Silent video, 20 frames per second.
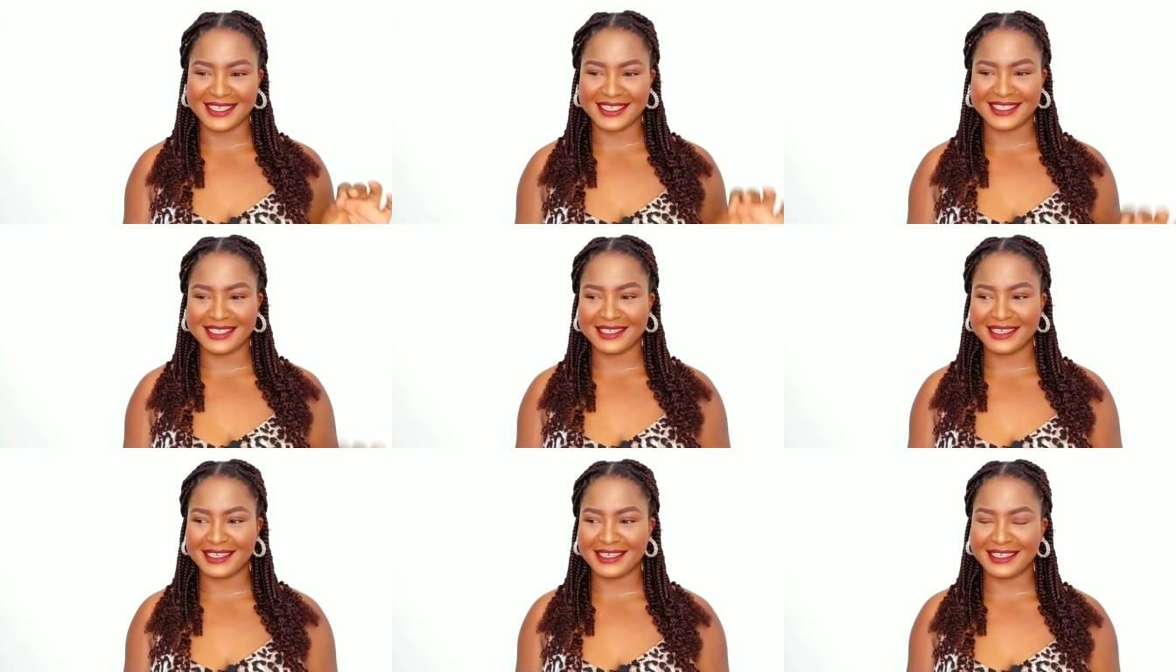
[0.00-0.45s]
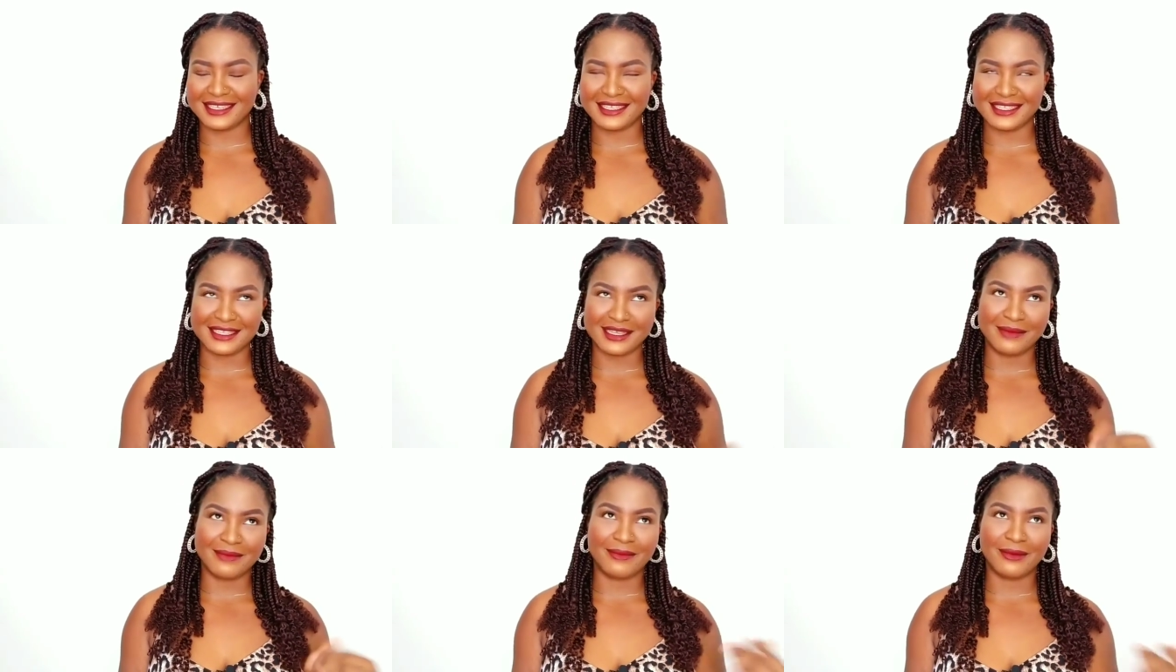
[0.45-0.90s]
yes,
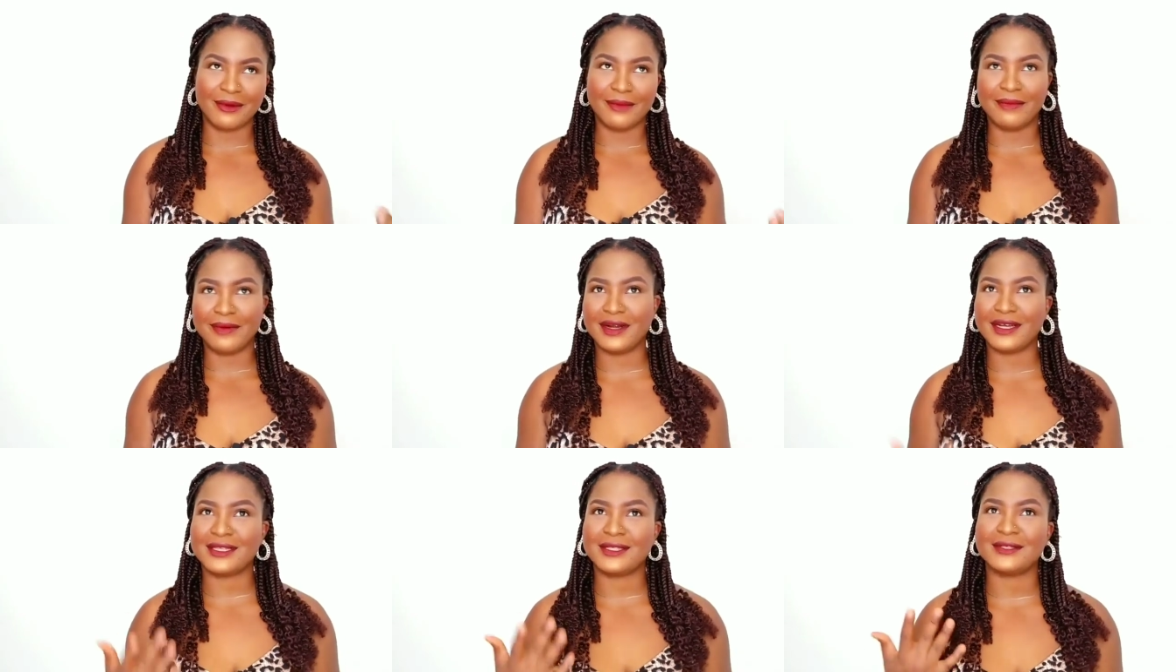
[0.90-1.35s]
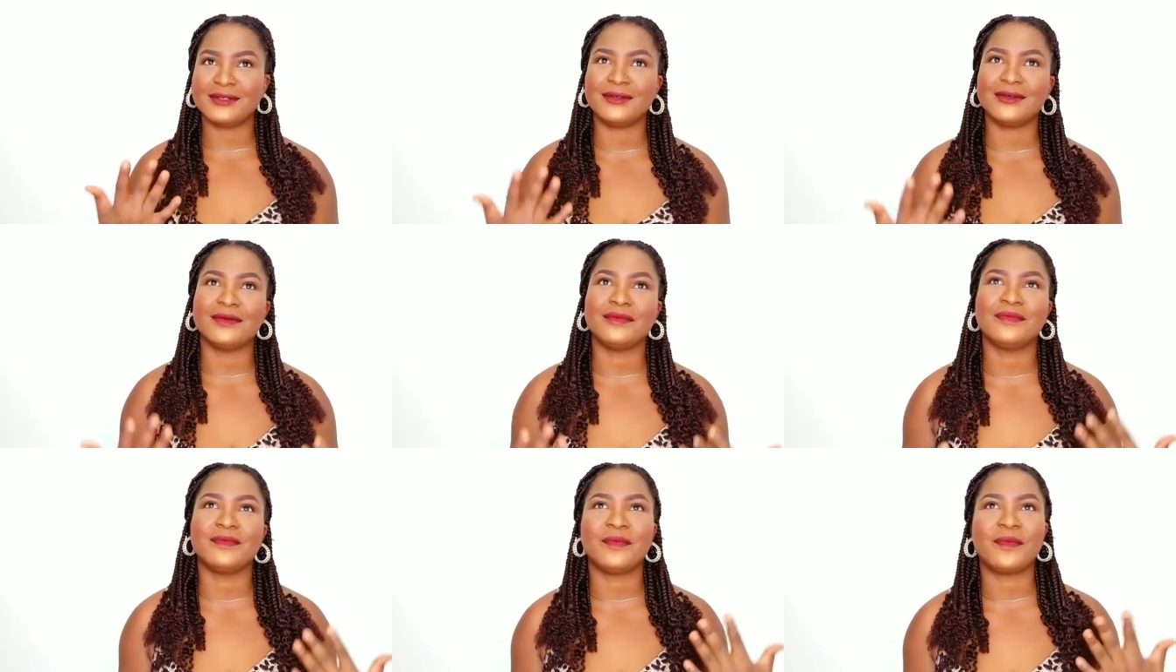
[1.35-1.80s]
because it brought back
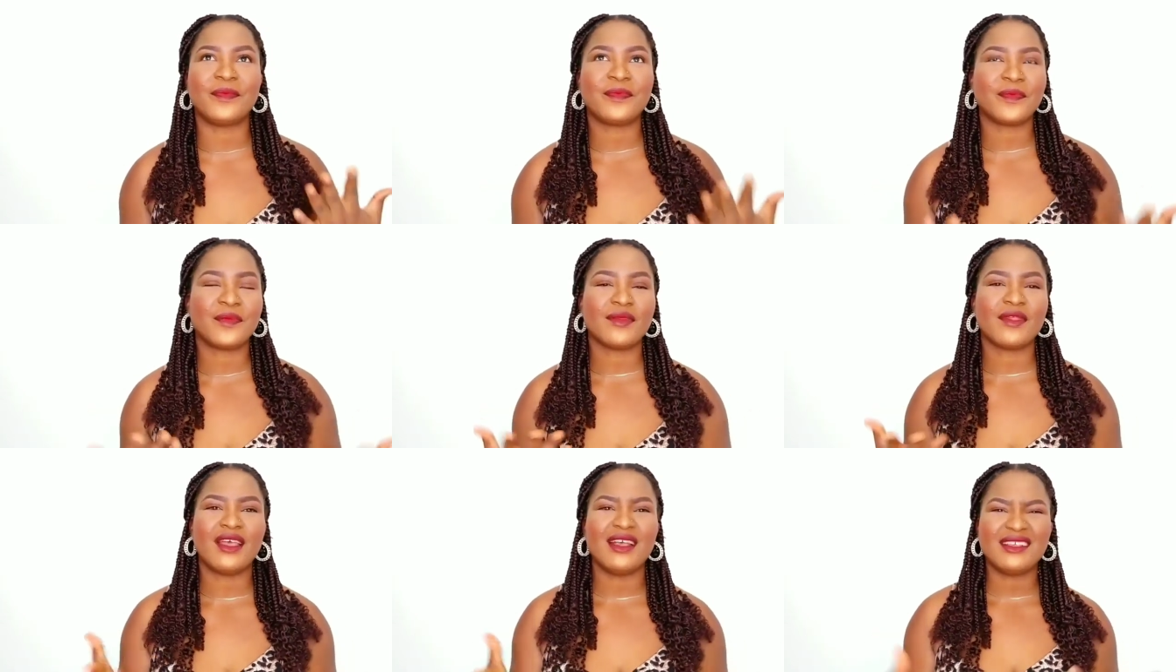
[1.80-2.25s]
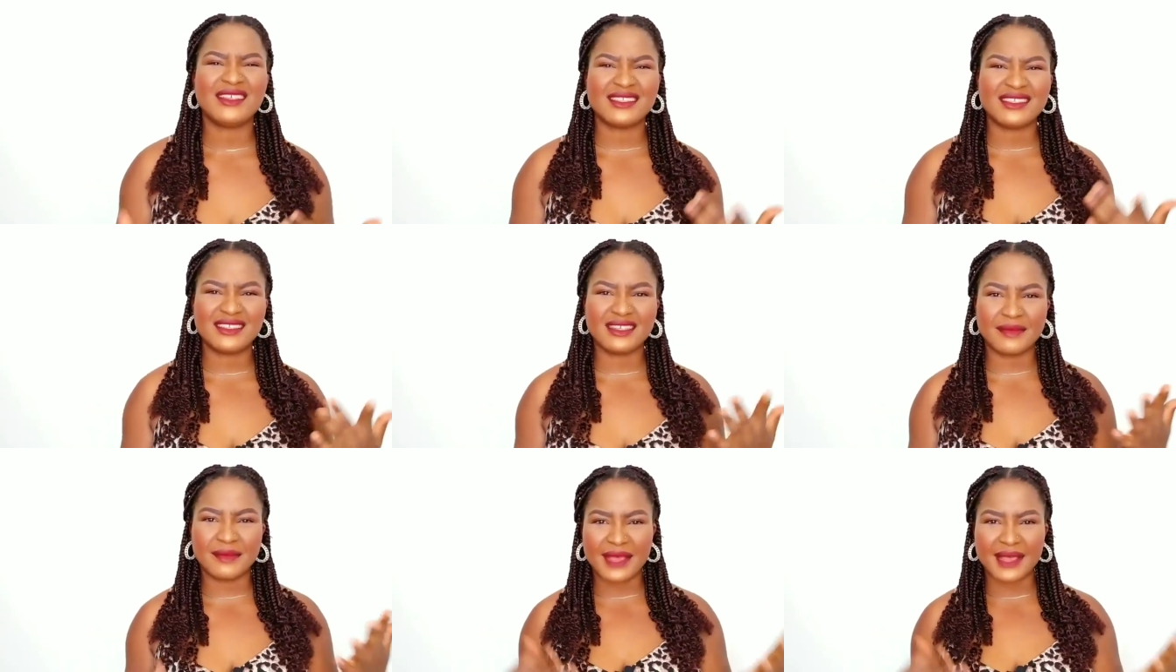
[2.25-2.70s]
some
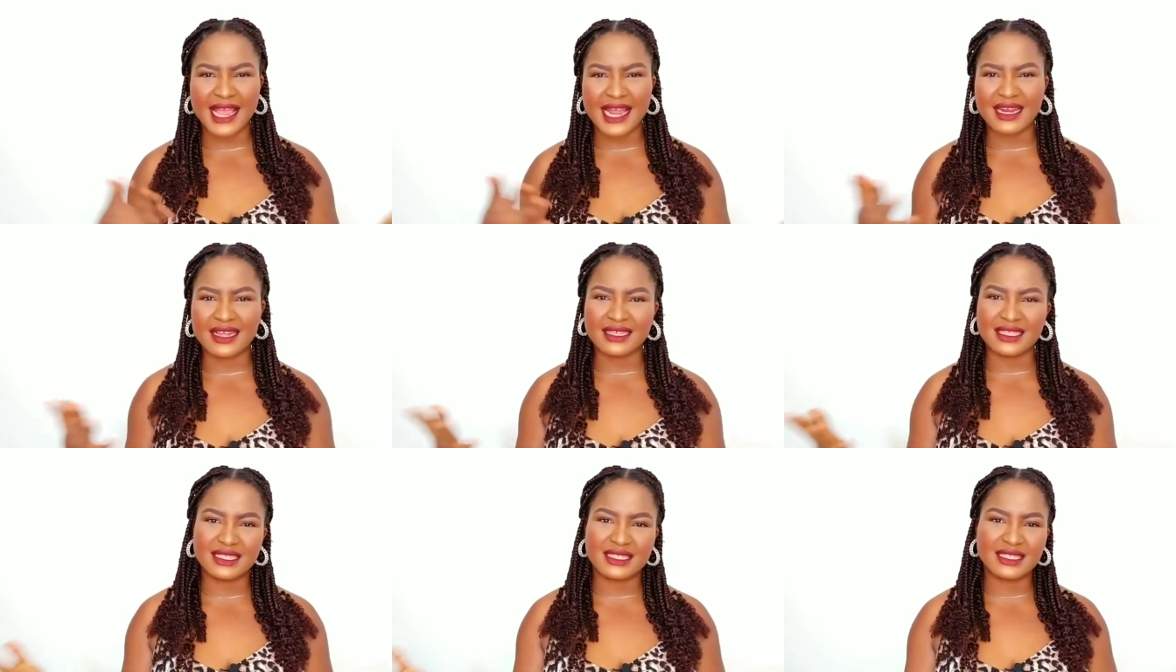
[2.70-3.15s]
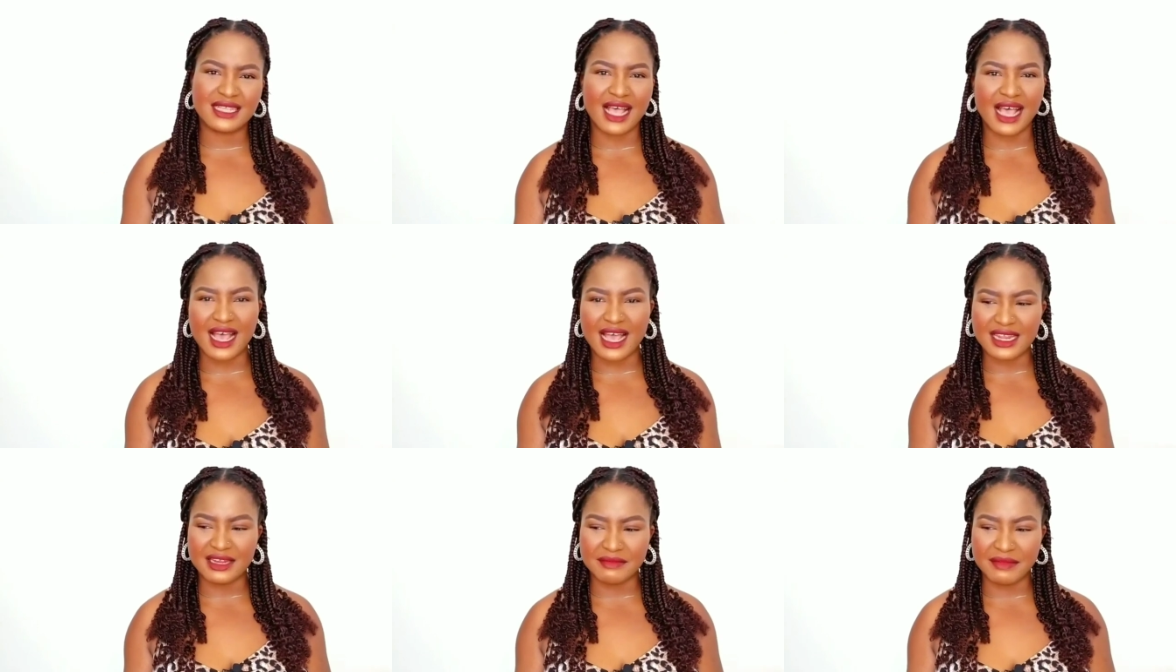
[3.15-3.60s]
some kind of
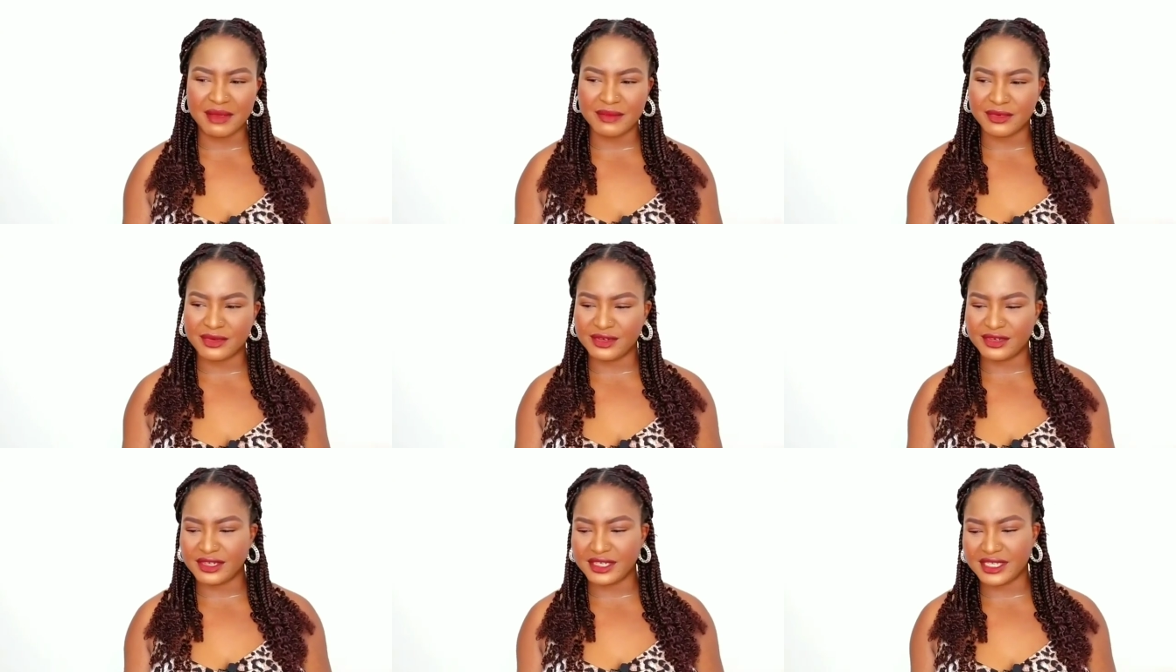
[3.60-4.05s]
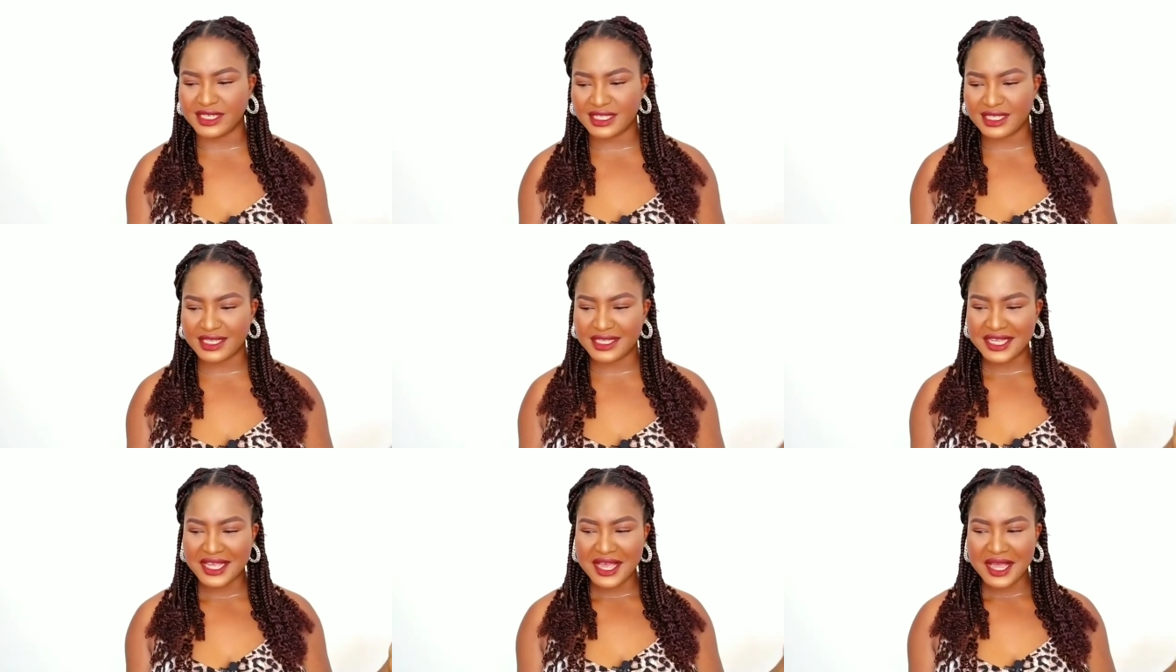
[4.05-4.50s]
sad
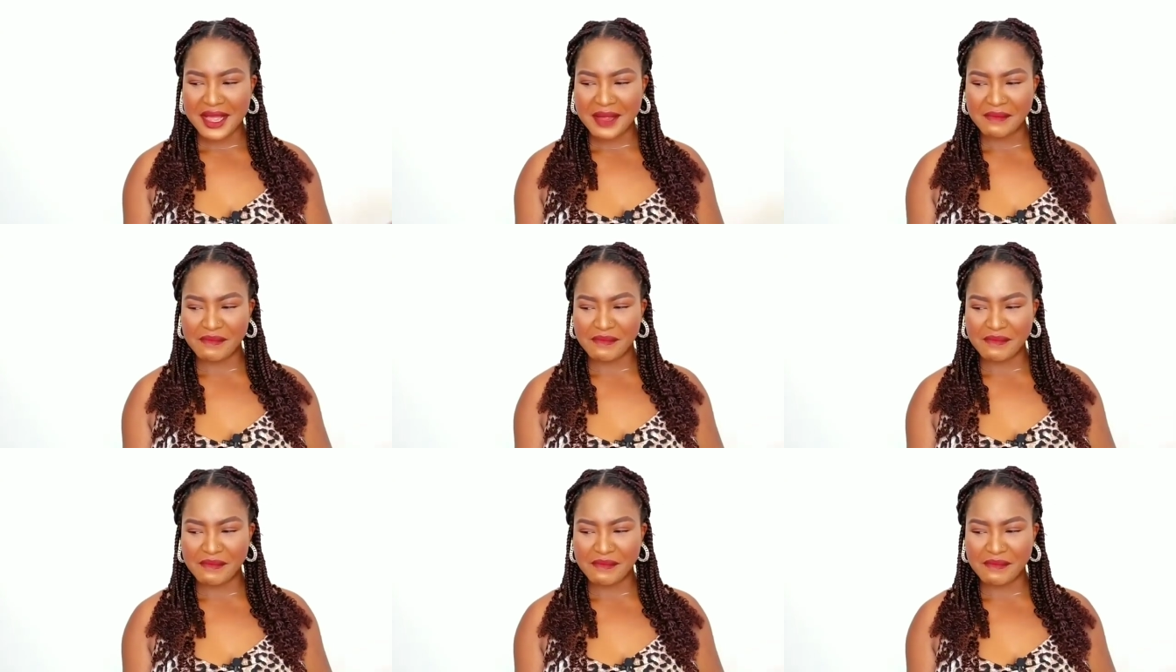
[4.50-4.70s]
memories.